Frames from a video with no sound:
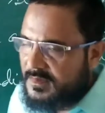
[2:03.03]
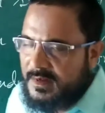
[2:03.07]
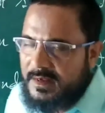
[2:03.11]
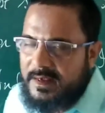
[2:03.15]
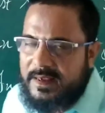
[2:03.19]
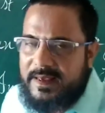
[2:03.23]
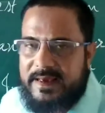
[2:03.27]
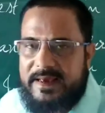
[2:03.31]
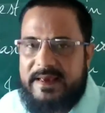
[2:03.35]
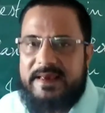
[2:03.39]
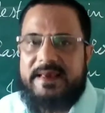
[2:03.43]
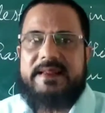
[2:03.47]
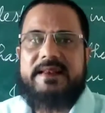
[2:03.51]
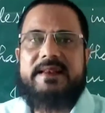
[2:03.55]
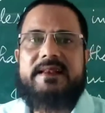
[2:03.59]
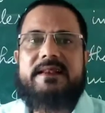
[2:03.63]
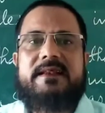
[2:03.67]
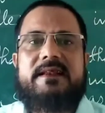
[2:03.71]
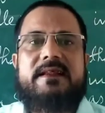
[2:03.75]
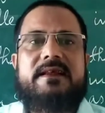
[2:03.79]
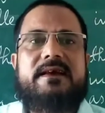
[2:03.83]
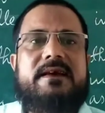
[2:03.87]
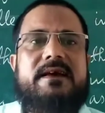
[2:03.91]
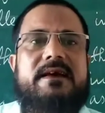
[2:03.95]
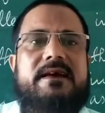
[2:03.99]

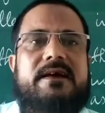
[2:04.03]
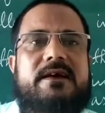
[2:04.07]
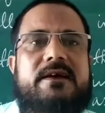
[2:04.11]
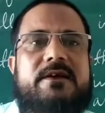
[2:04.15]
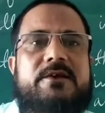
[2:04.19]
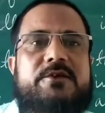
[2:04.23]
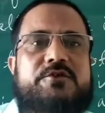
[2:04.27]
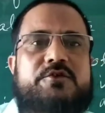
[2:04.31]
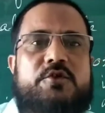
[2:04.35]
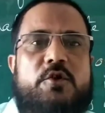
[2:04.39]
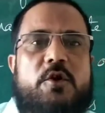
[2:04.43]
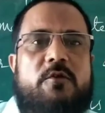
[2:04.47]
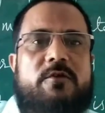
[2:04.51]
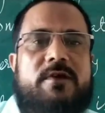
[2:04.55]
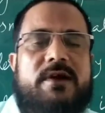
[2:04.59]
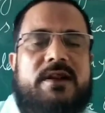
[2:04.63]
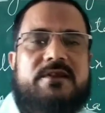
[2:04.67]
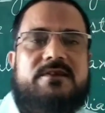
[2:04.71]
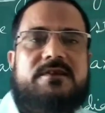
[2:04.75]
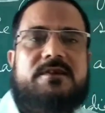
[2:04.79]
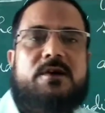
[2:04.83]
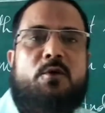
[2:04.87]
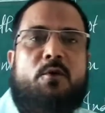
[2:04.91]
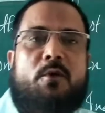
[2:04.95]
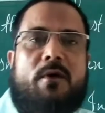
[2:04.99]
Again, so far as
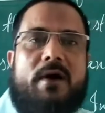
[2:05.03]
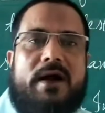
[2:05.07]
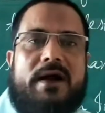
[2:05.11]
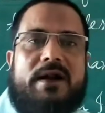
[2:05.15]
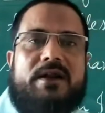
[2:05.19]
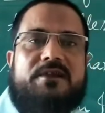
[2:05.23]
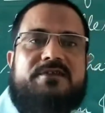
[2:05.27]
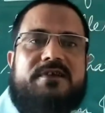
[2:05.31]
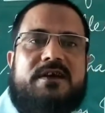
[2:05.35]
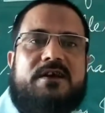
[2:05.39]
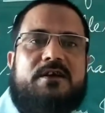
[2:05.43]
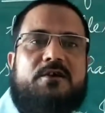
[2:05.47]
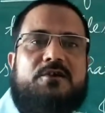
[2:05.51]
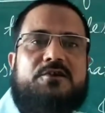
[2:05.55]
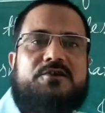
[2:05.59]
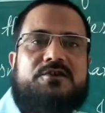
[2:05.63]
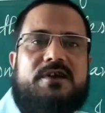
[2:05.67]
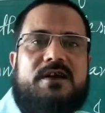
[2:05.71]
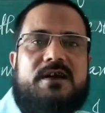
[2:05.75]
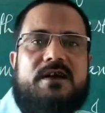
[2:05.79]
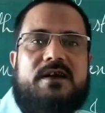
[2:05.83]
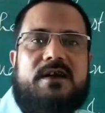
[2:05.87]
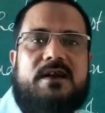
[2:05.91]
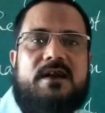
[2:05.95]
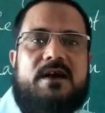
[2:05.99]
the words are
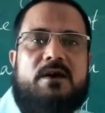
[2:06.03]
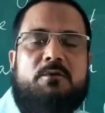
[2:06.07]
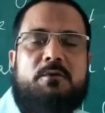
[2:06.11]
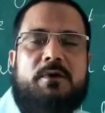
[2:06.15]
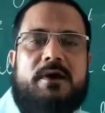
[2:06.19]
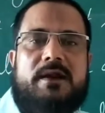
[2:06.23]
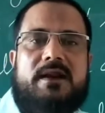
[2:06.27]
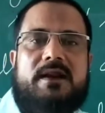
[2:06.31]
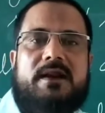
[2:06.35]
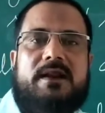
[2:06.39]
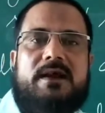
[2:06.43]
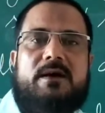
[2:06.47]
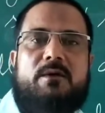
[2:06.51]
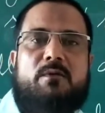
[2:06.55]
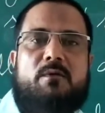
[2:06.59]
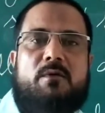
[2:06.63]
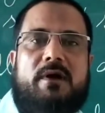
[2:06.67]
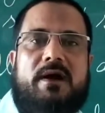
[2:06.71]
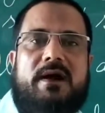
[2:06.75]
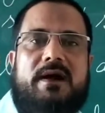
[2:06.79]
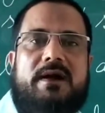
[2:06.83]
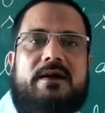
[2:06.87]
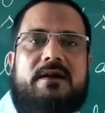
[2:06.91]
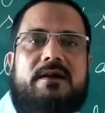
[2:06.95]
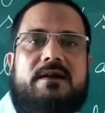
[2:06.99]
concerned, when a
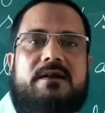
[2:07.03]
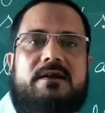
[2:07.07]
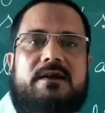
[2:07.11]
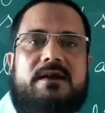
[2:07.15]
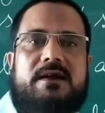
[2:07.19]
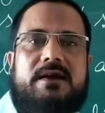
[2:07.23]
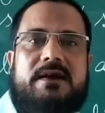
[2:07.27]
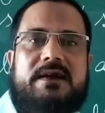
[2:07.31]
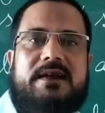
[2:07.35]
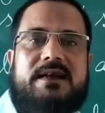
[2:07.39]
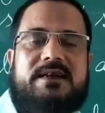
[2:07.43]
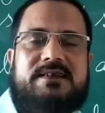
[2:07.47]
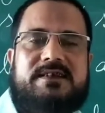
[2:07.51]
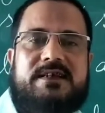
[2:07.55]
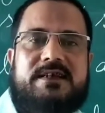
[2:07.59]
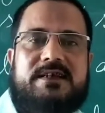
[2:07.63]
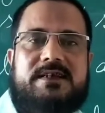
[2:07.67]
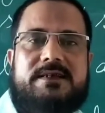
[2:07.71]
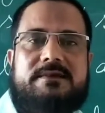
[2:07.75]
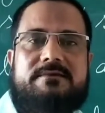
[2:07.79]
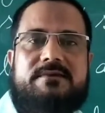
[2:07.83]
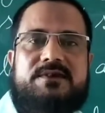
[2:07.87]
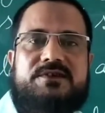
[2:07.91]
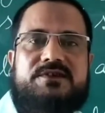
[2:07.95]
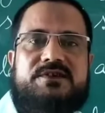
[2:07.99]
word, an
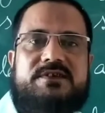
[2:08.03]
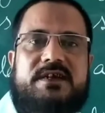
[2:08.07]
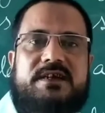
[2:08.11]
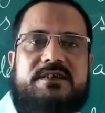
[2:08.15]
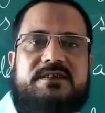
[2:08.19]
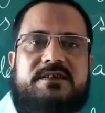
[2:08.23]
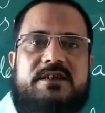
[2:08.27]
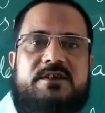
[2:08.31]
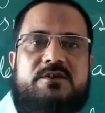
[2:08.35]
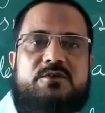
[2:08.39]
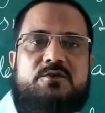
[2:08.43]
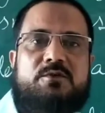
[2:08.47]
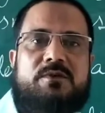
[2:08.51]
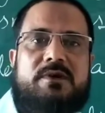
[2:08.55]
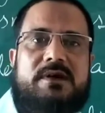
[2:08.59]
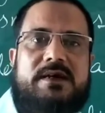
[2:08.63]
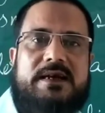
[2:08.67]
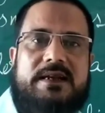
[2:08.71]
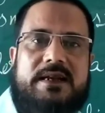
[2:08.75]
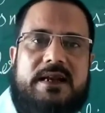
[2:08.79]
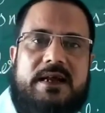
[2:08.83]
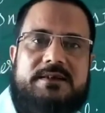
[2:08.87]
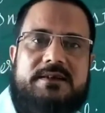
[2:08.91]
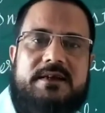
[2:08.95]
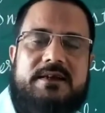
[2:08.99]
adjective is changed into
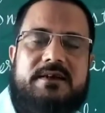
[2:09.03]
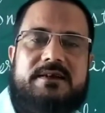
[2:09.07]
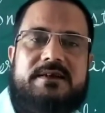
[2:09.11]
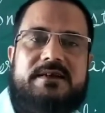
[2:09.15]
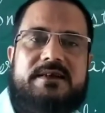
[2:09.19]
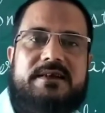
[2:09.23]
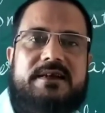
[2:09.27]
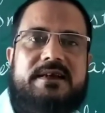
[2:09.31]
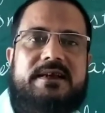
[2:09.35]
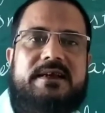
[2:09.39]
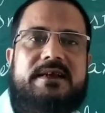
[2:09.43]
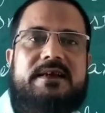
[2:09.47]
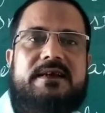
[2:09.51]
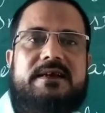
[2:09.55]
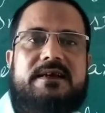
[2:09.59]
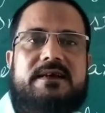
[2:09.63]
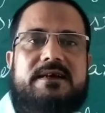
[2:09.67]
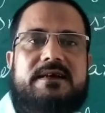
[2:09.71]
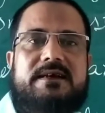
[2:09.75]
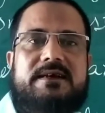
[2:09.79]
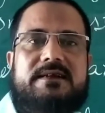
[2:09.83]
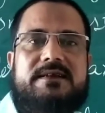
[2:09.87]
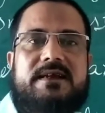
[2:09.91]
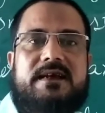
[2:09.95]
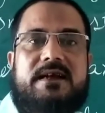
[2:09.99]
another degree,
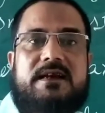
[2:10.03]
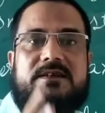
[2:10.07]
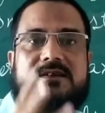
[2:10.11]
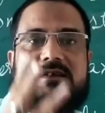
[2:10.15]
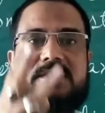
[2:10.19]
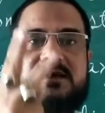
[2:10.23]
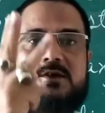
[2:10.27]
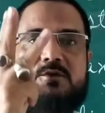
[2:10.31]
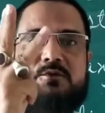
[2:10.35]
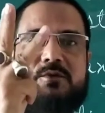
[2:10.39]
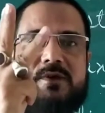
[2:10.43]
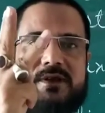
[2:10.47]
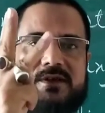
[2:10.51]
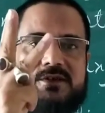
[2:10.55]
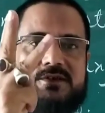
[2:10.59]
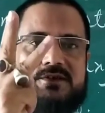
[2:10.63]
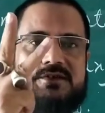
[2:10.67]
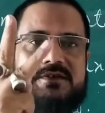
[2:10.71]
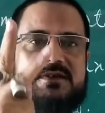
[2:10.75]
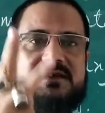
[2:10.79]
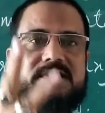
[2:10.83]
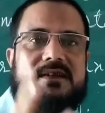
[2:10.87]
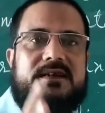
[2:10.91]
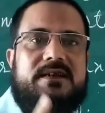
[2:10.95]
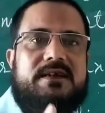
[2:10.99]
there are three
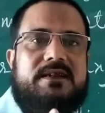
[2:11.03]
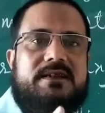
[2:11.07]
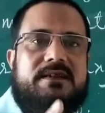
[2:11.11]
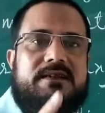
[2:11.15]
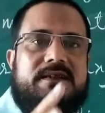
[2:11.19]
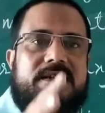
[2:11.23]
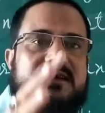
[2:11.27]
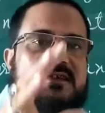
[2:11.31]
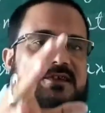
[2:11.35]
ways. The